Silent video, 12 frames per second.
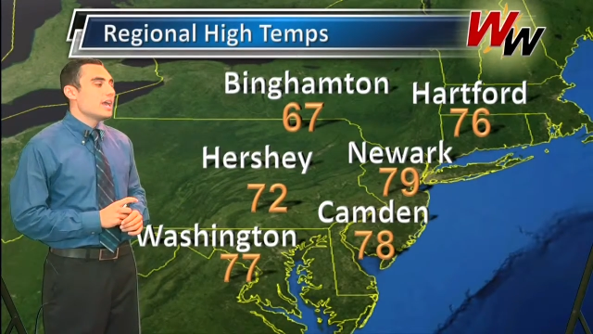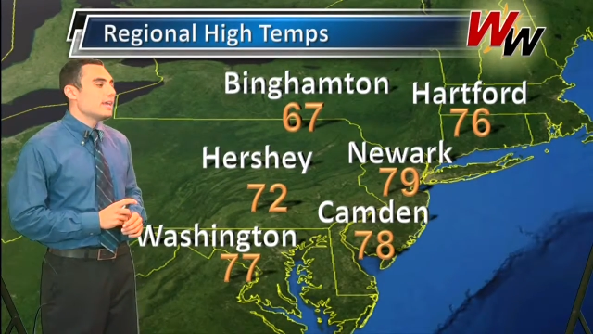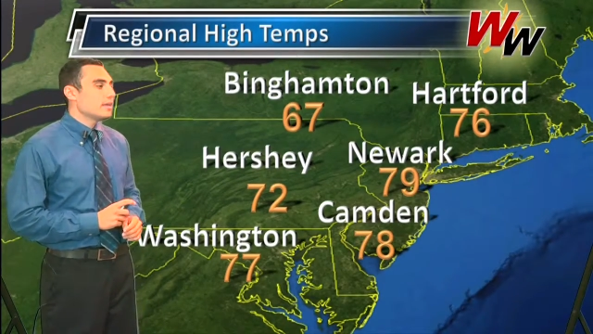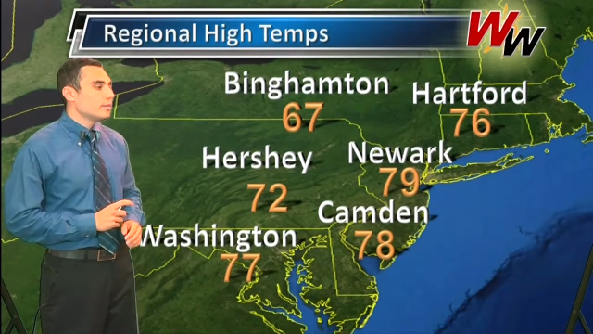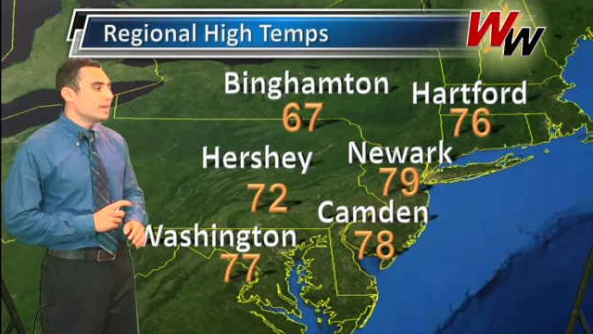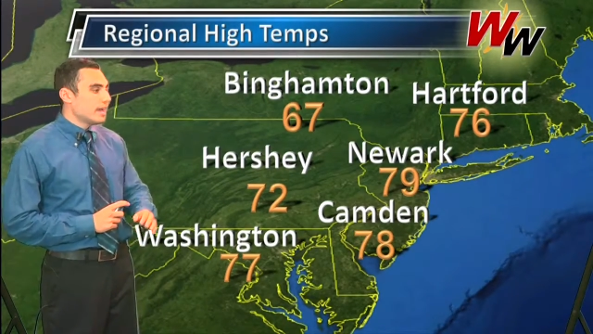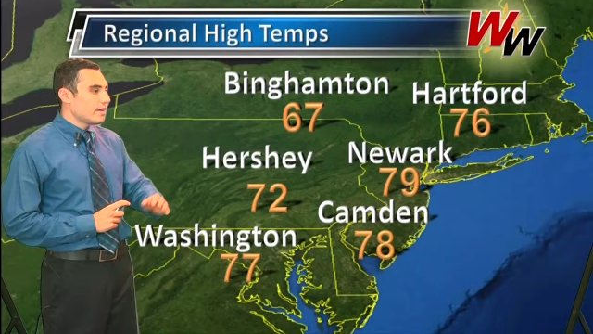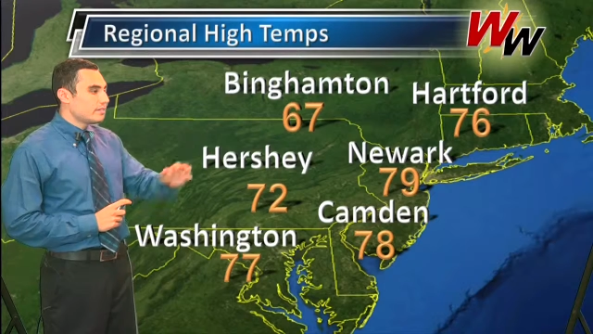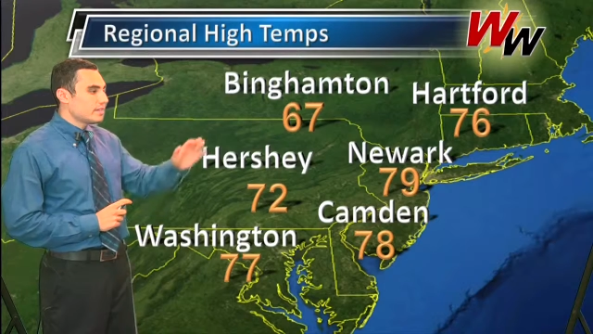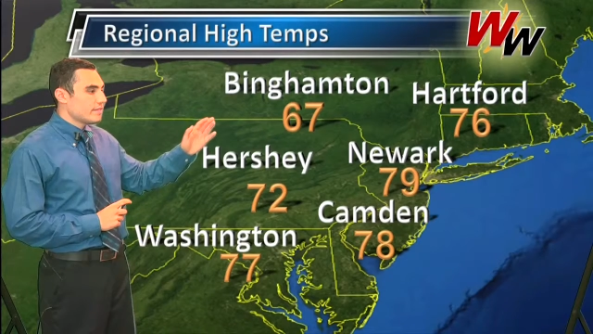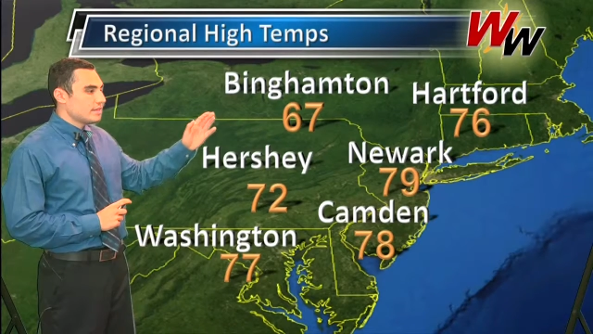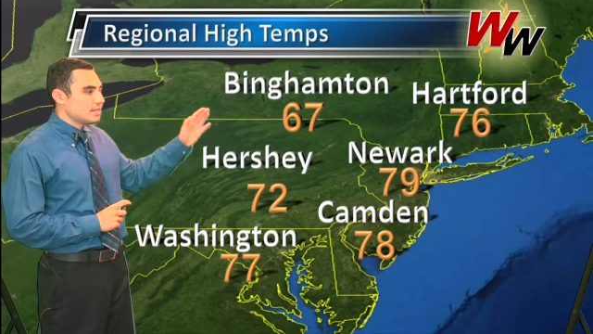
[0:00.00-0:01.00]
And then we have
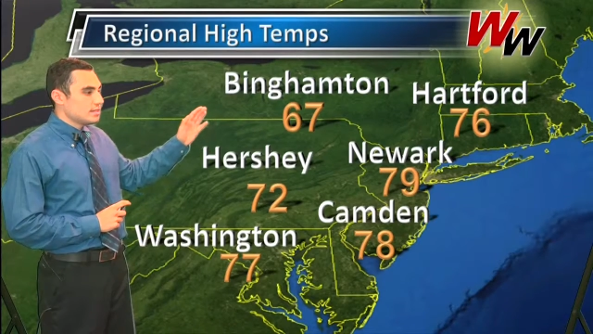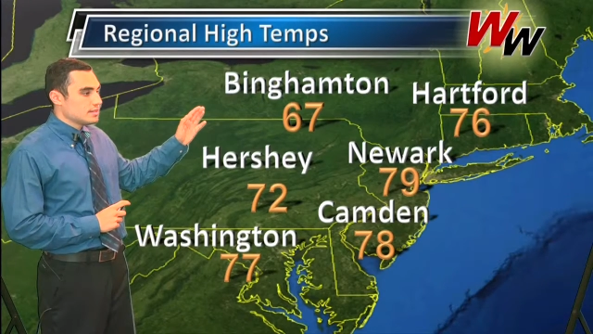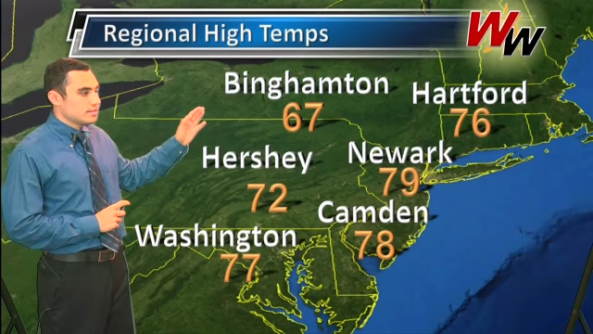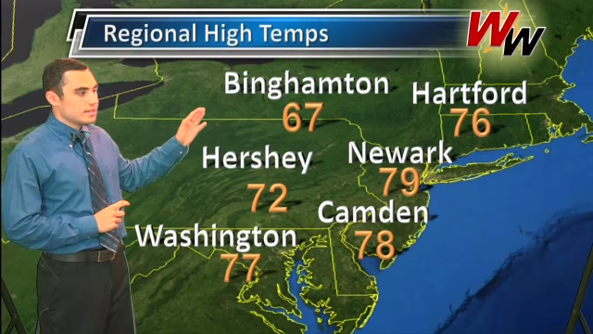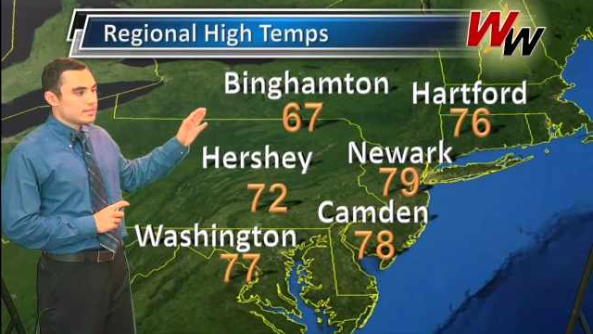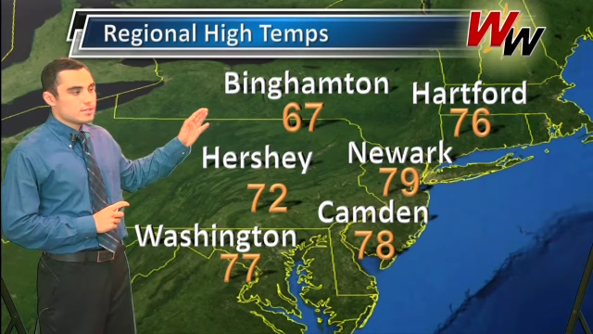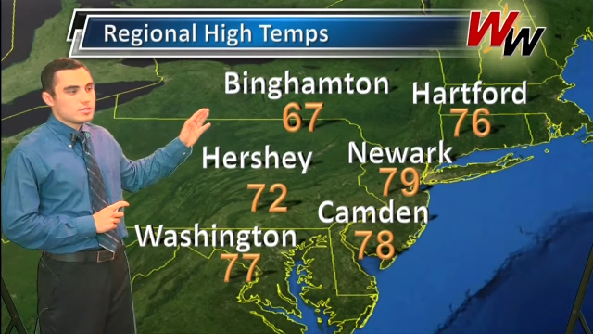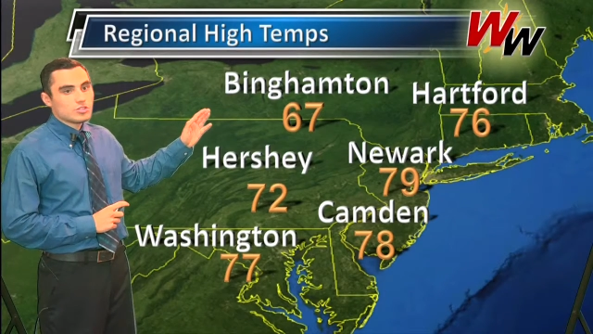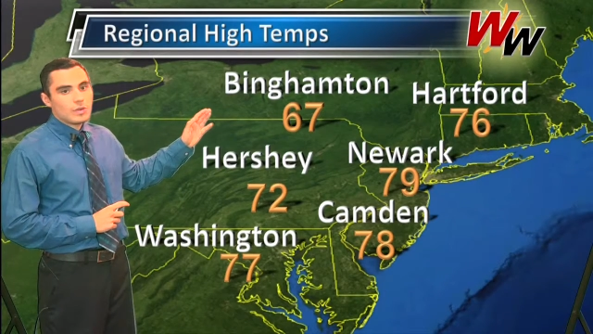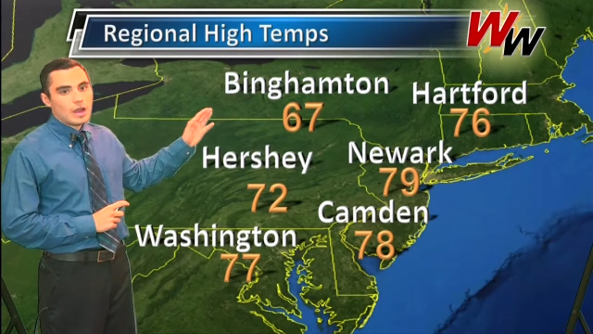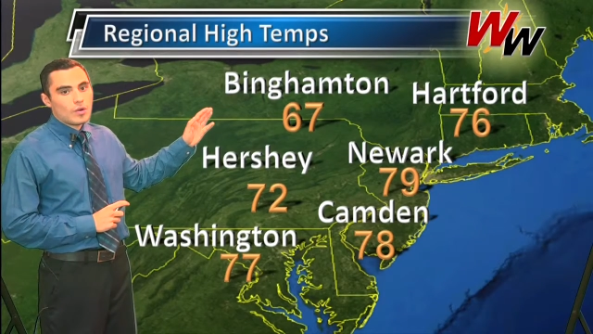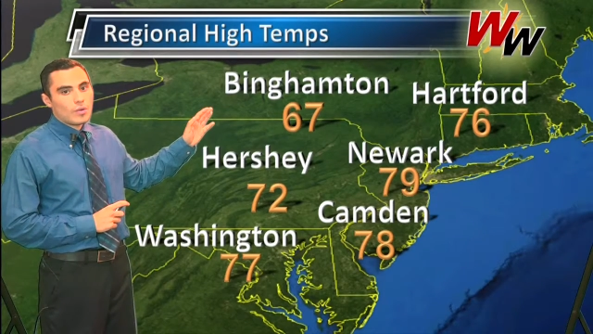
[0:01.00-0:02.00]
70s and 60s
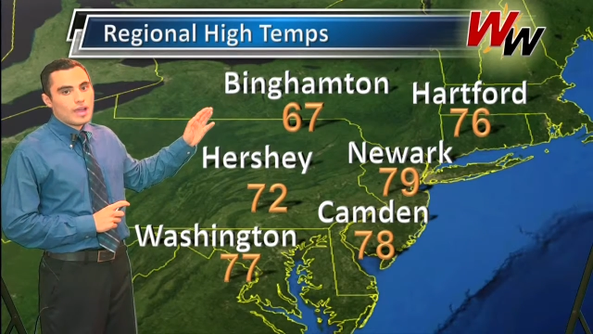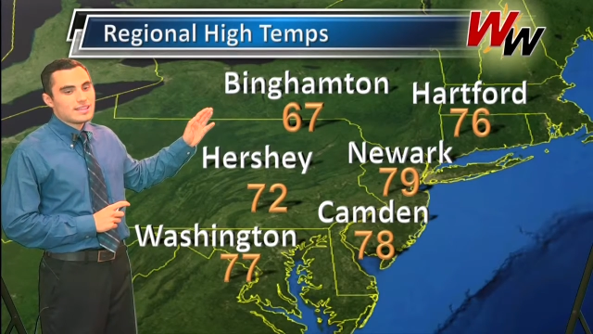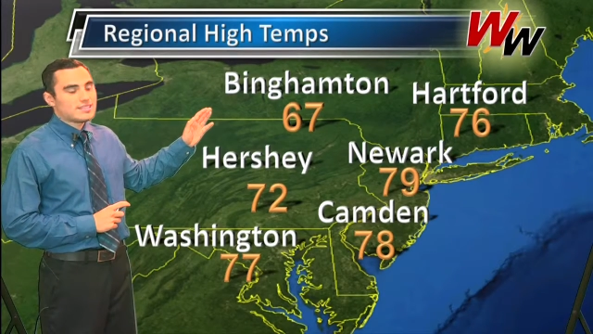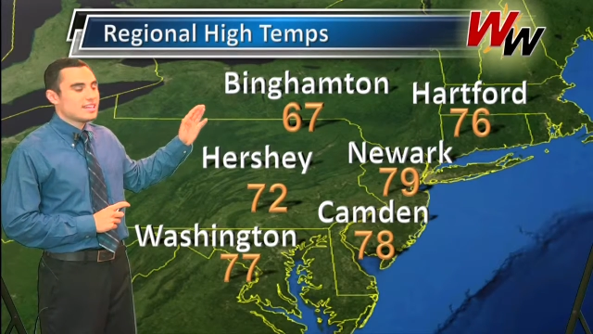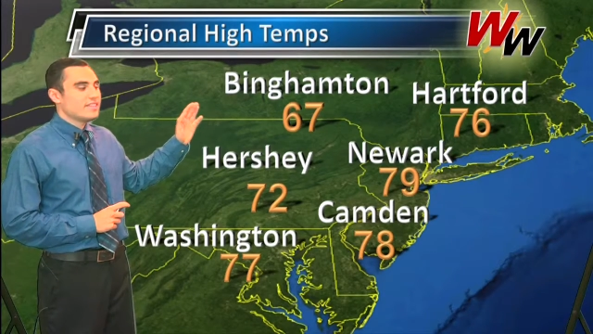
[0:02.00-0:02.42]
to our west.